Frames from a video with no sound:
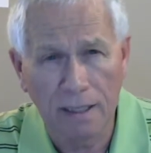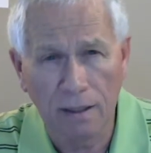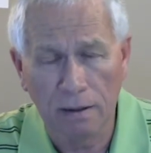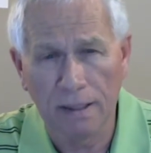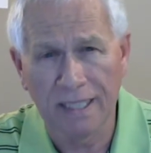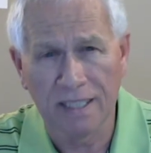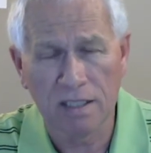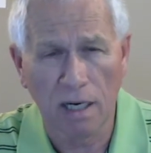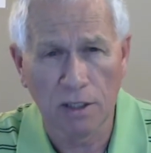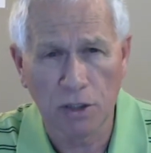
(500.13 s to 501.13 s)
that it
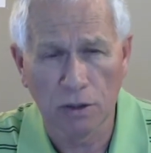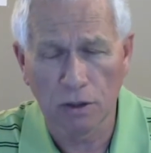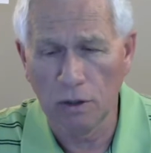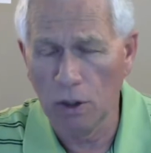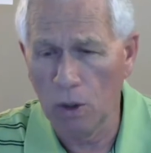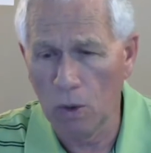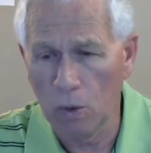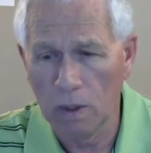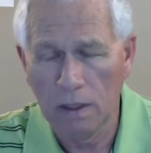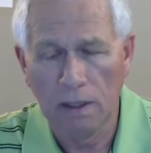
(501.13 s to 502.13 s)
touches, or
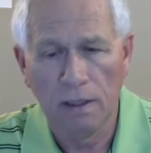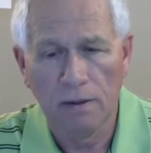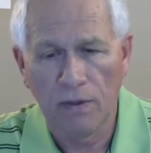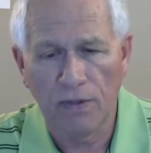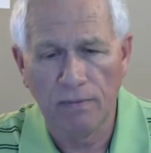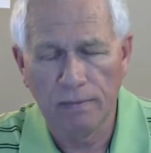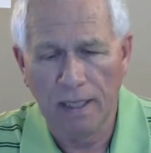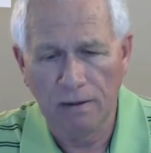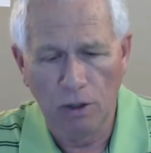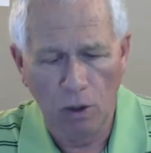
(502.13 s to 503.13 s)

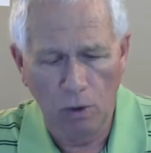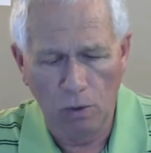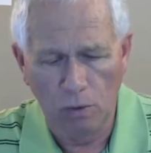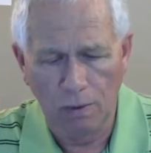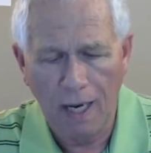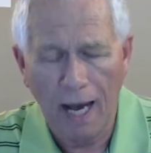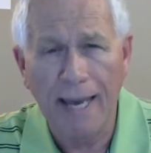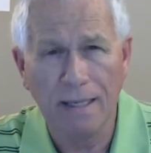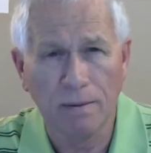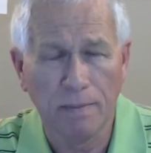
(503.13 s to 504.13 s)
no
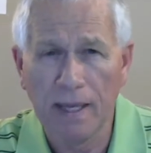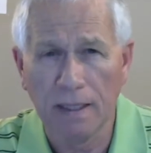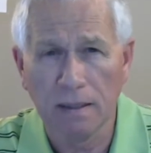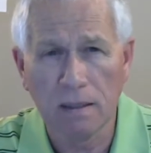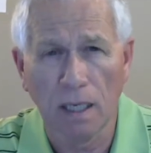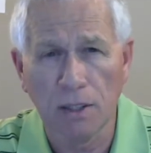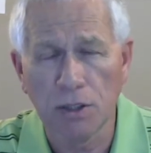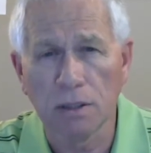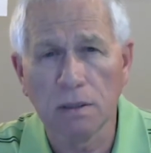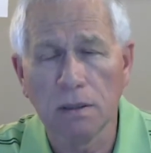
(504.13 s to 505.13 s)
item that it
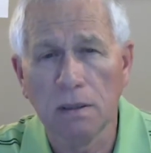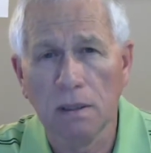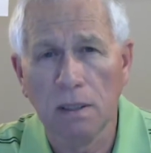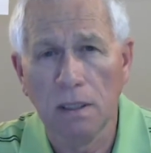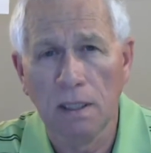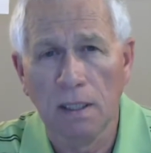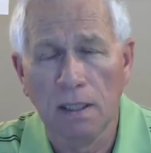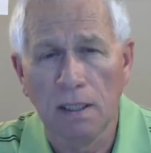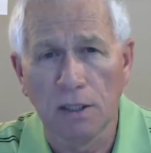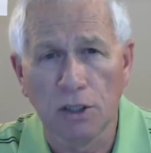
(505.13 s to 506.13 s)
touches.
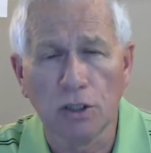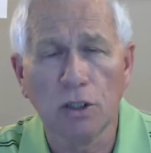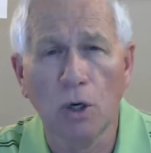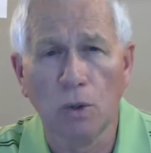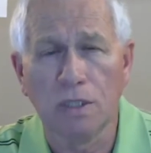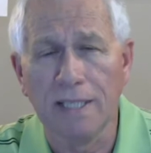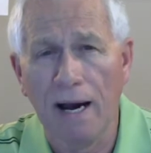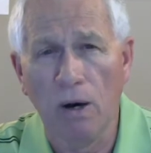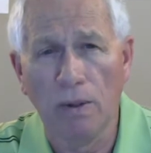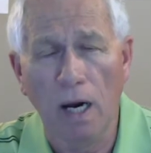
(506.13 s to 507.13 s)
It just goes
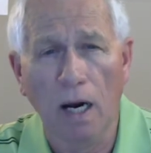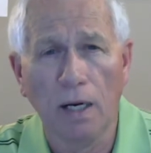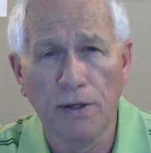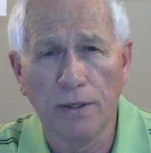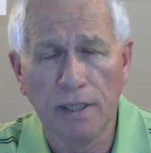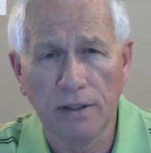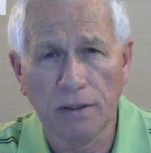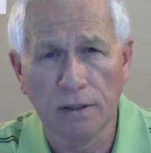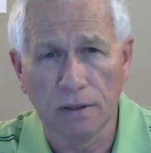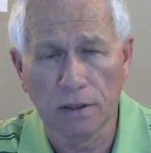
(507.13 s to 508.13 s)
down
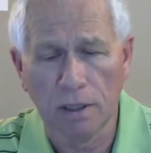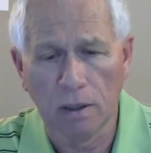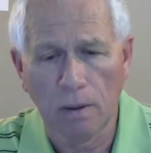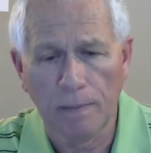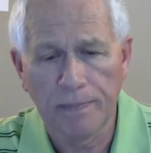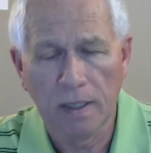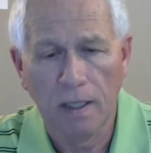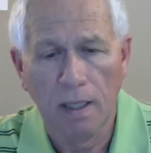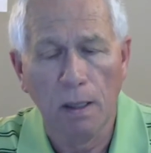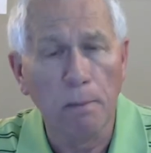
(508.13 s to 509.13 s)
underneath the zero.
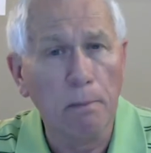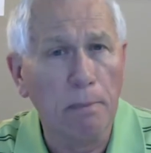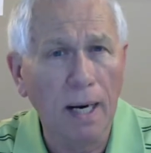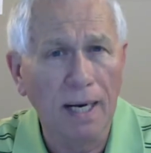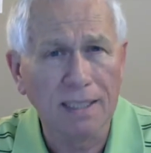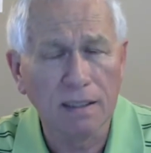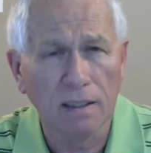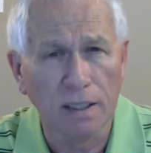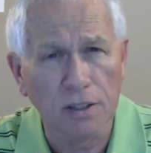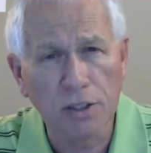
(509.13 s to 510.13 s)
But
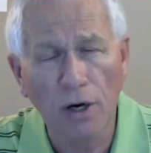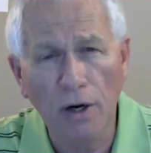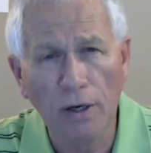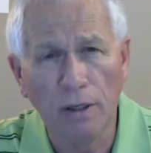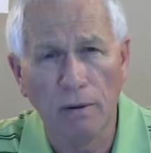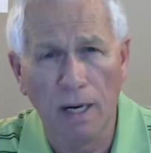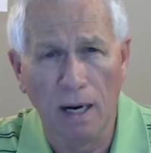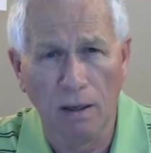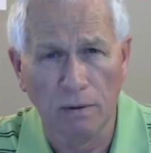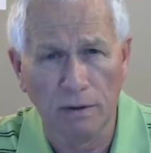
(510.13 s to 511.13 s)
the
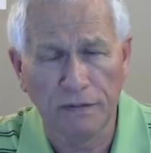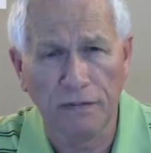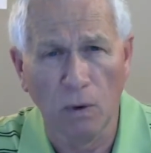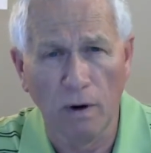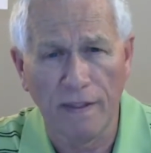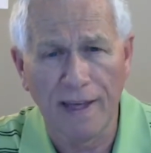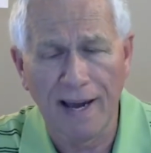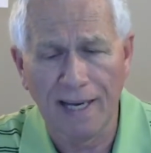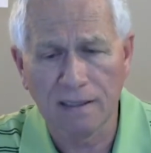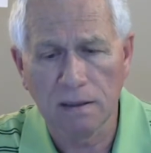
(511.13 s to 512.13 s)
turnaround for that,